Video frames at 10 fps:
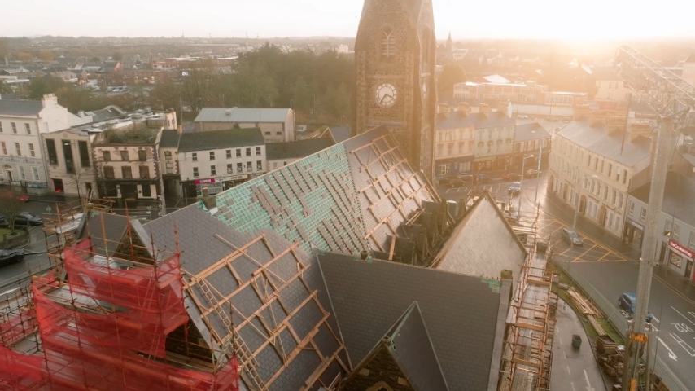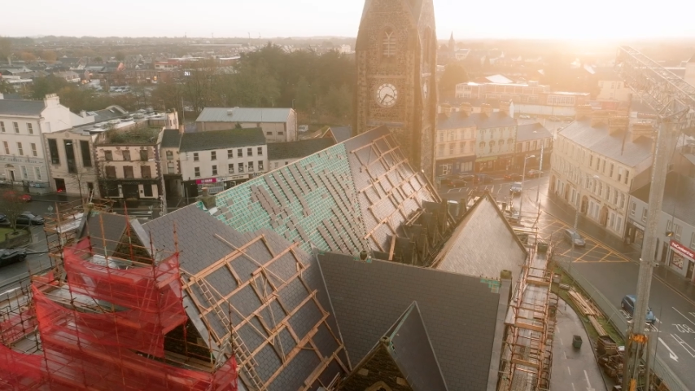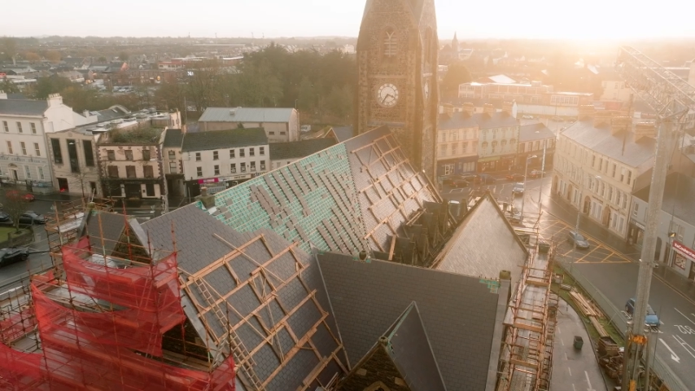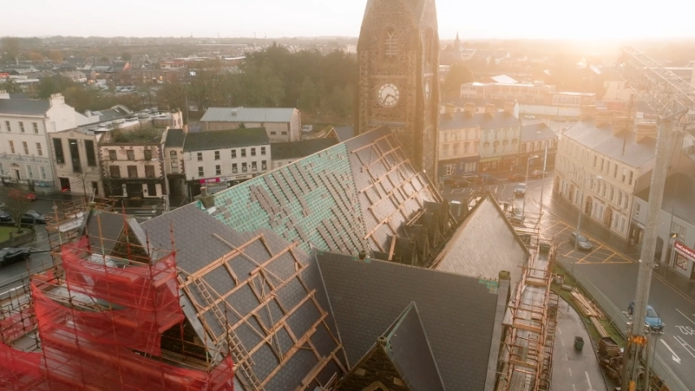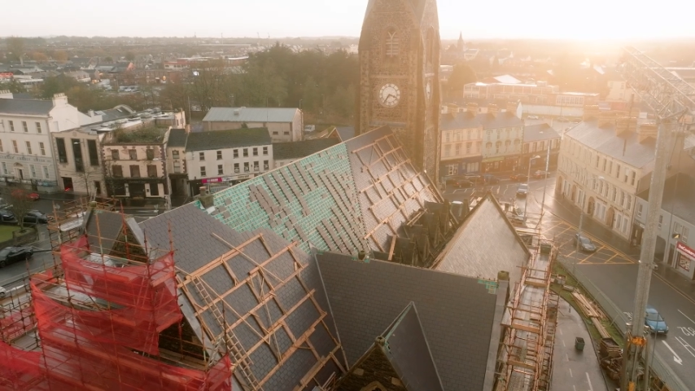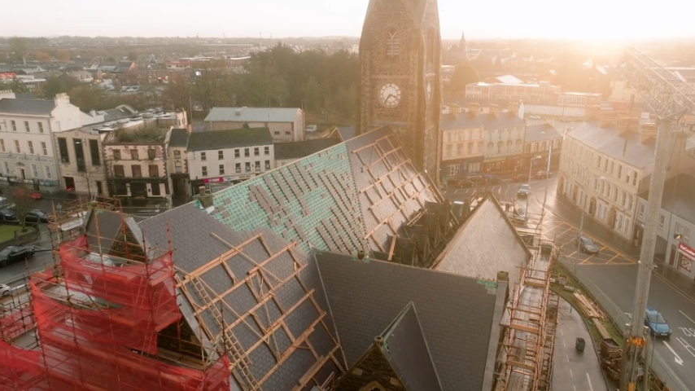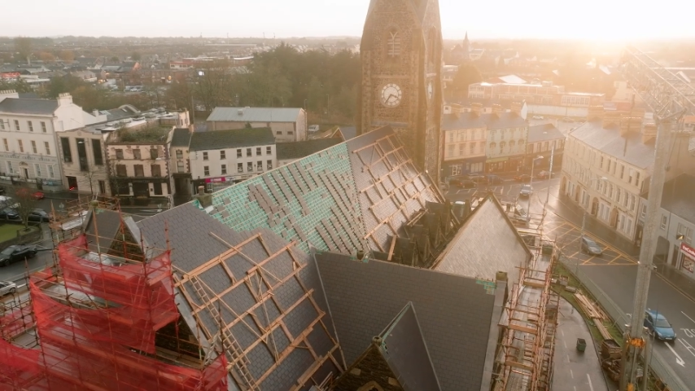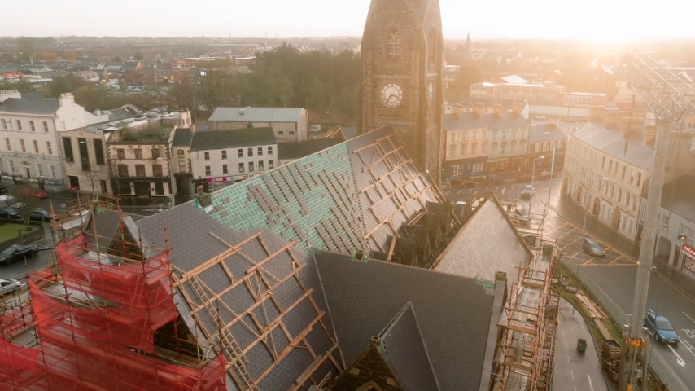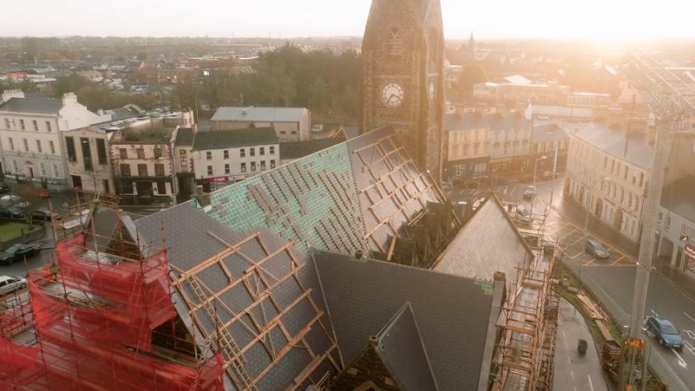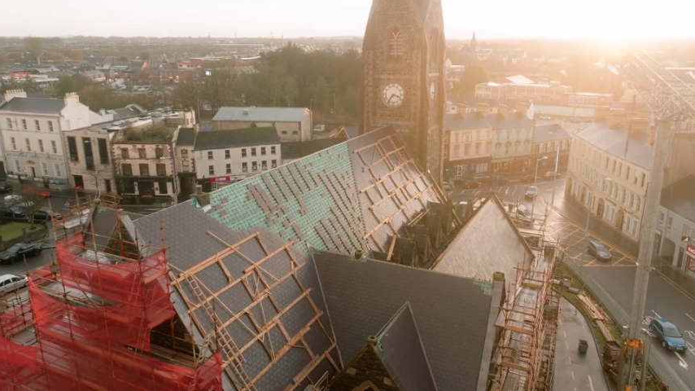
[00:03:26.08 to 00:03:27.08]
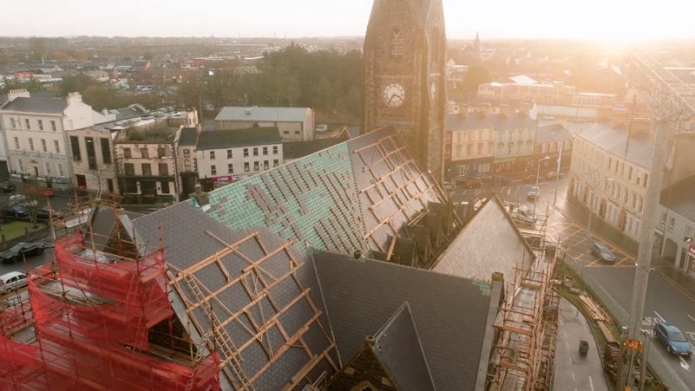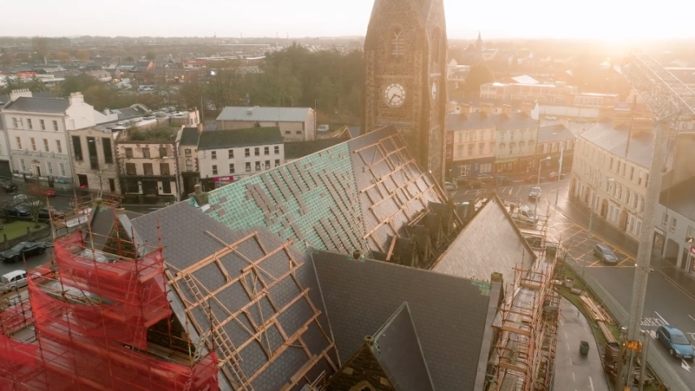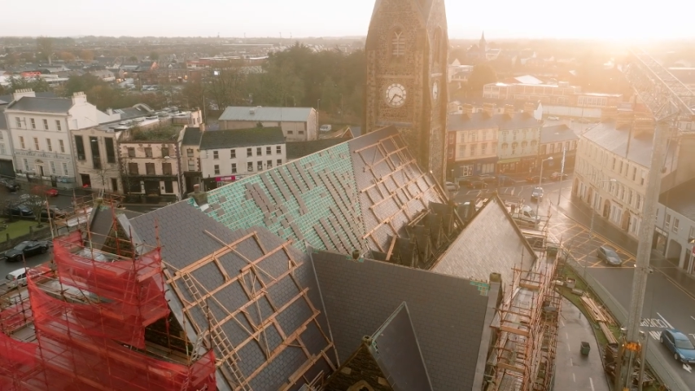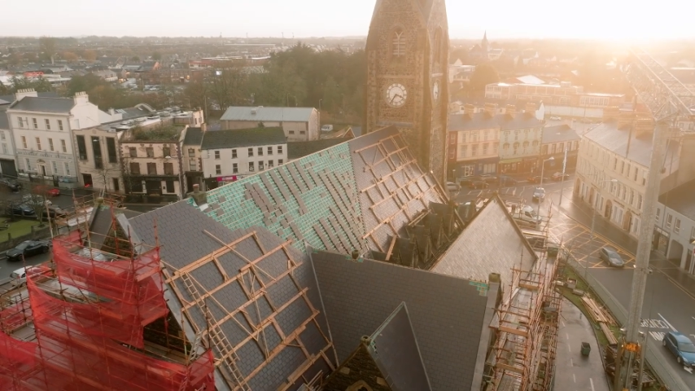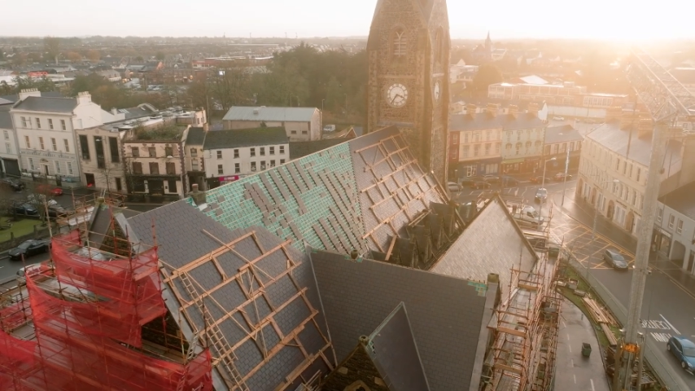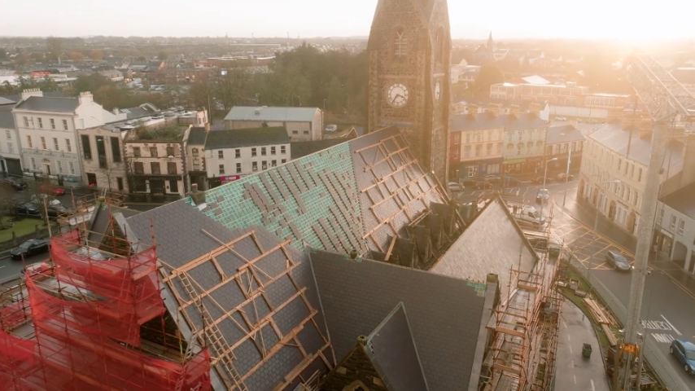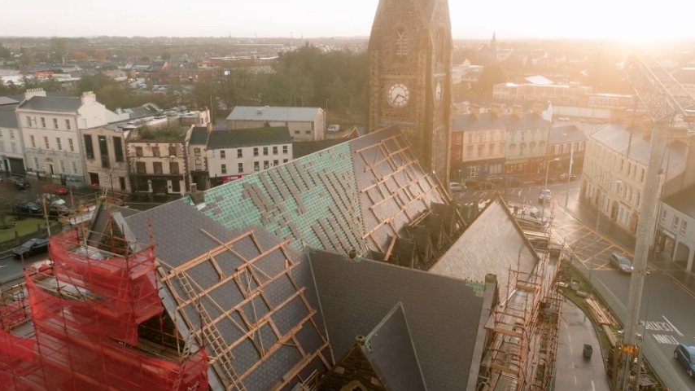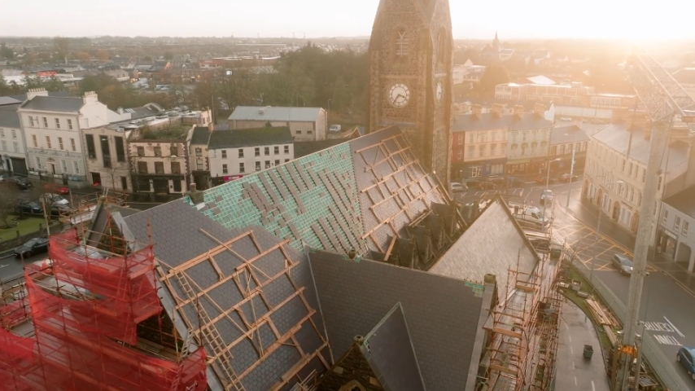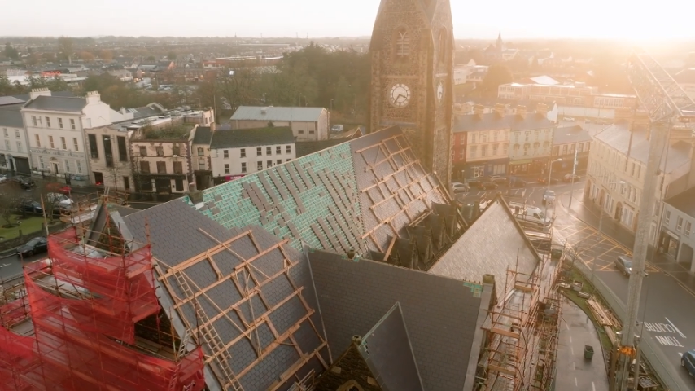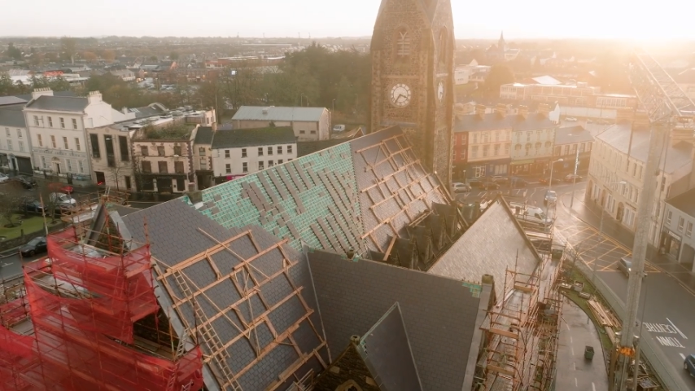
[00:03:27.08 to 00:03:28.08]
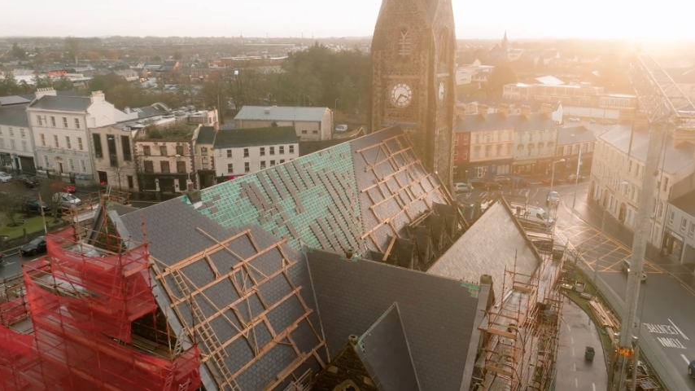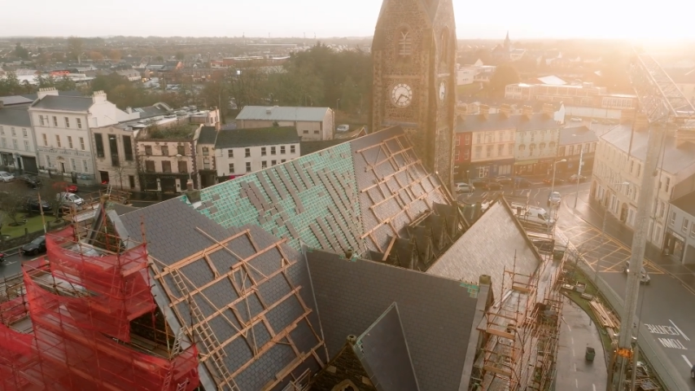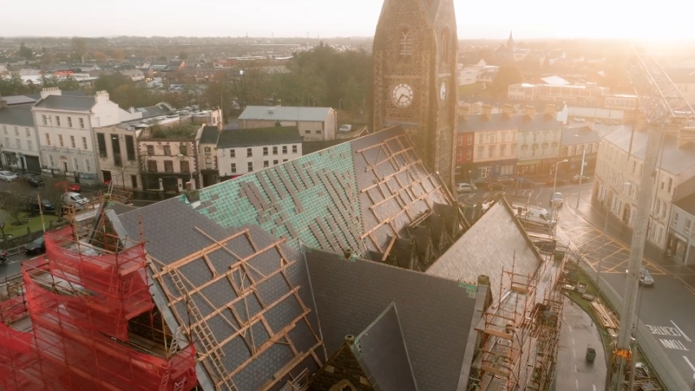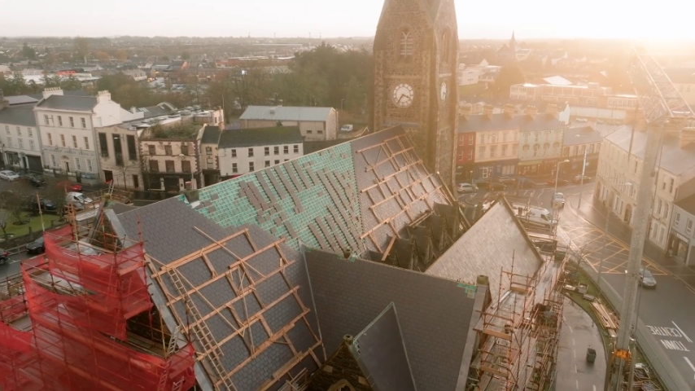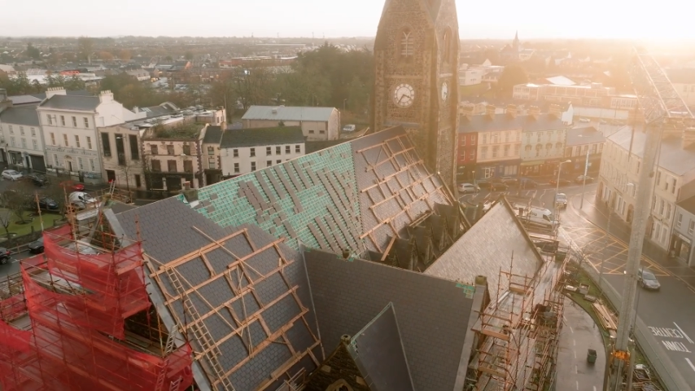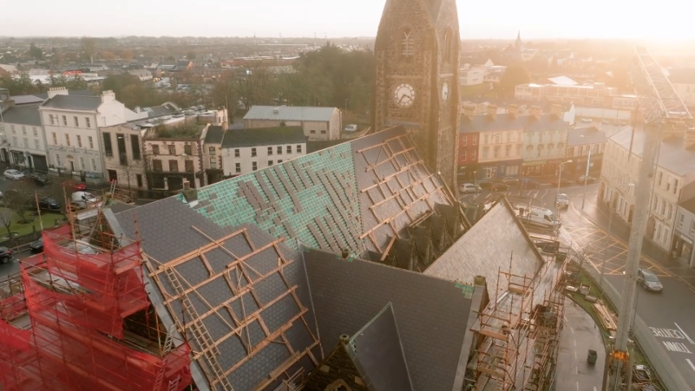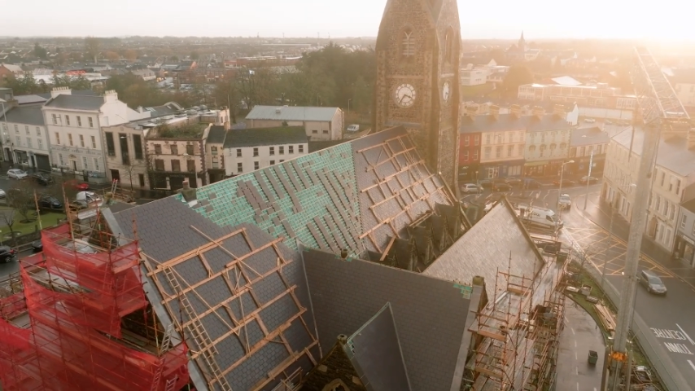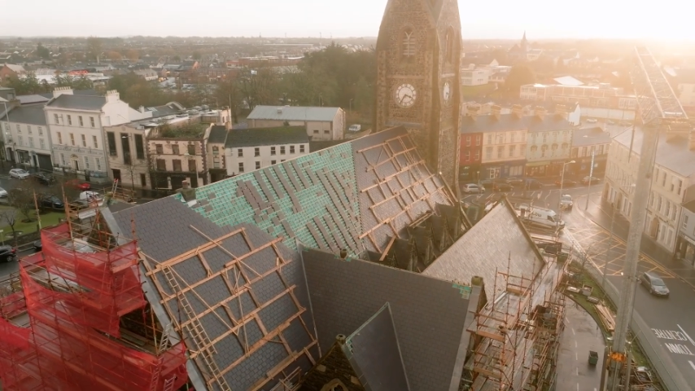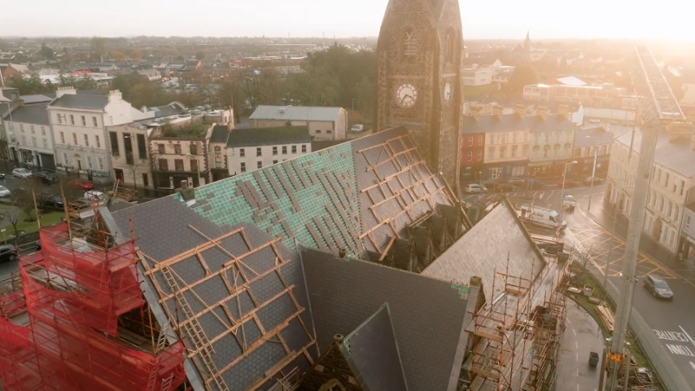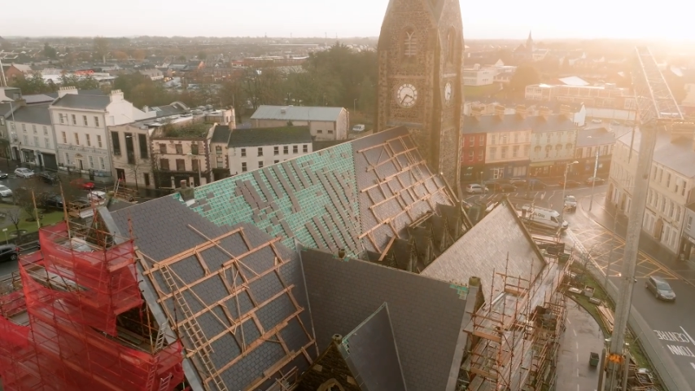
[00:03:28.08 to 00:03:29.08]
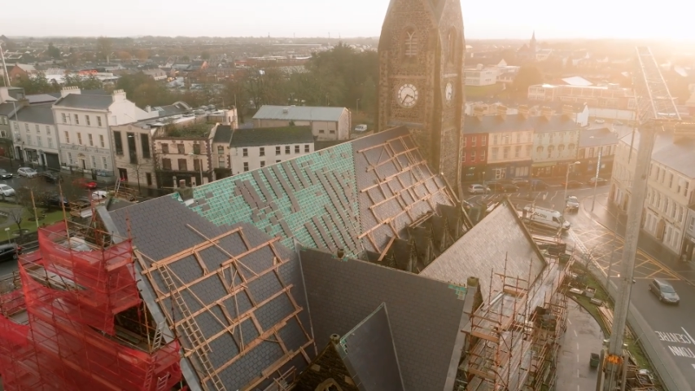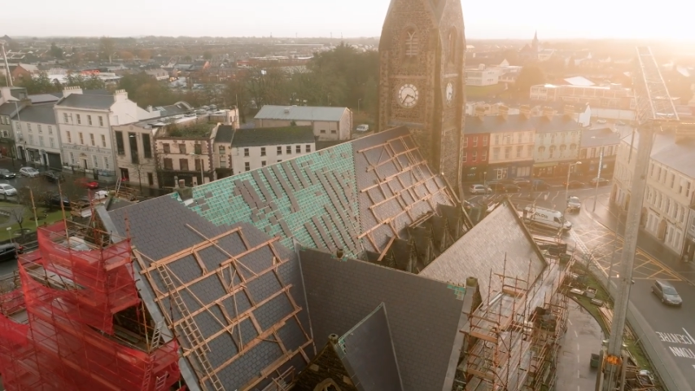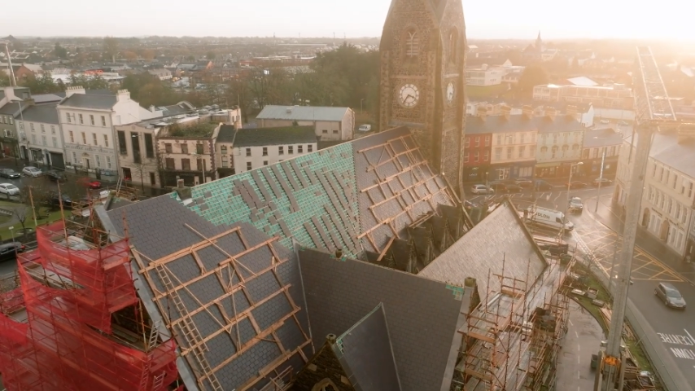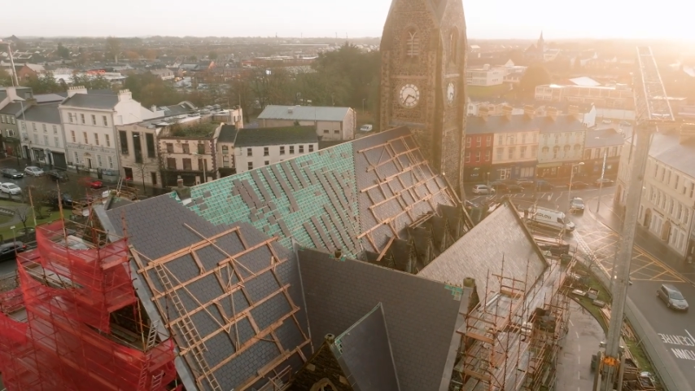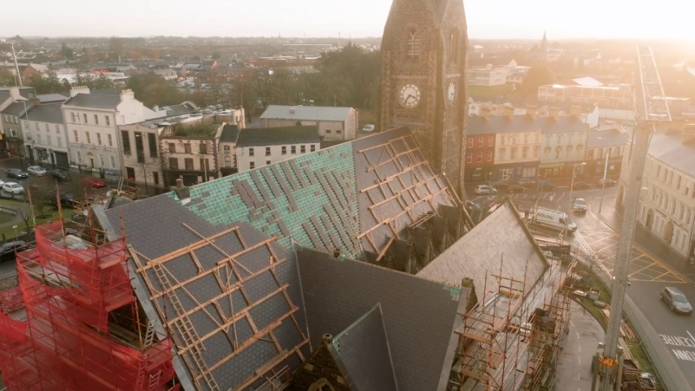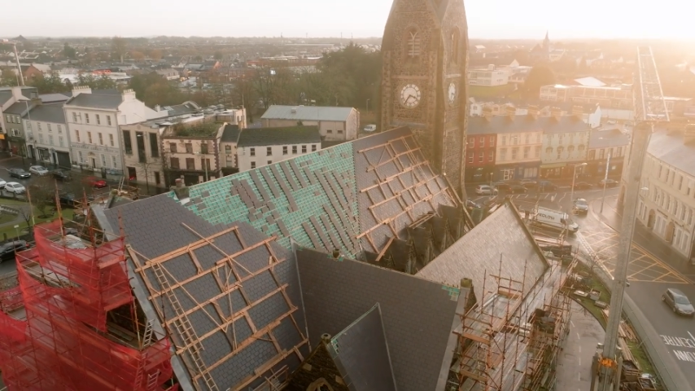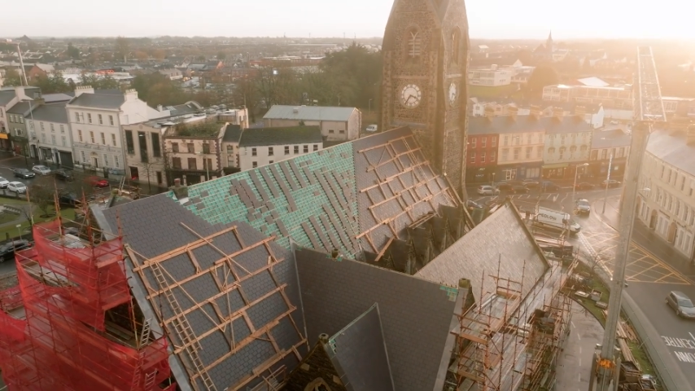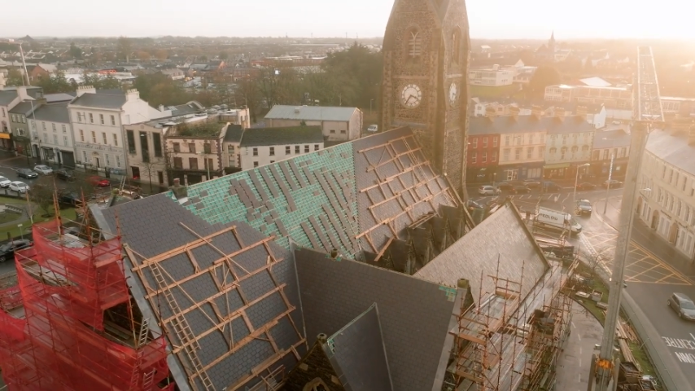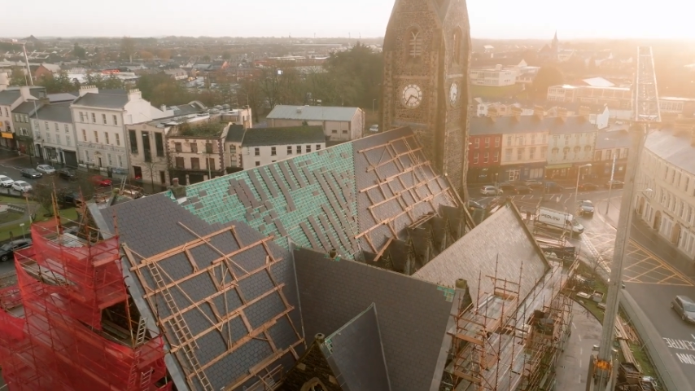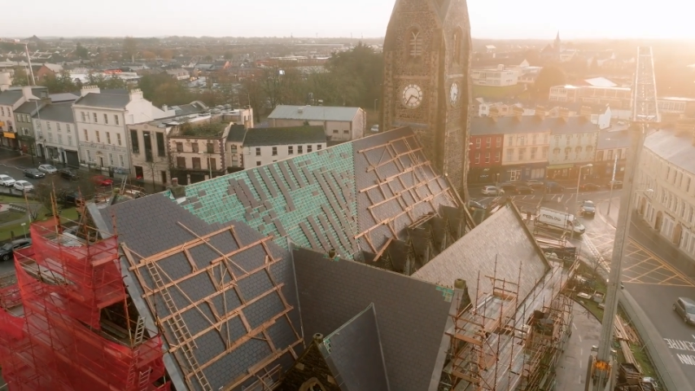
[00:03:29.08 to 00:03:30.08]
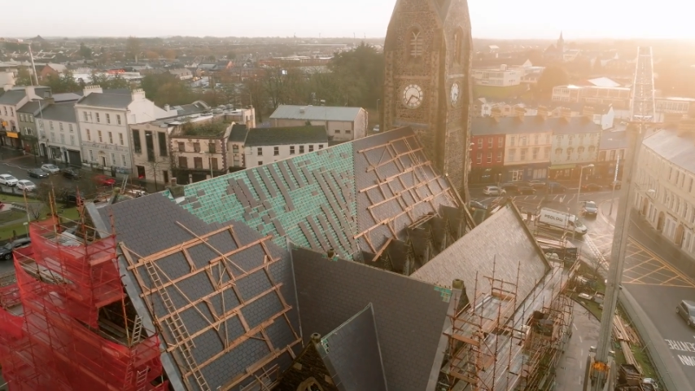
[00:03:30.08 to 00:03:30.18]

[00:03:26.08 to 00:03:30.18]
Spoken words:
No face is visible, so there are no lips to read.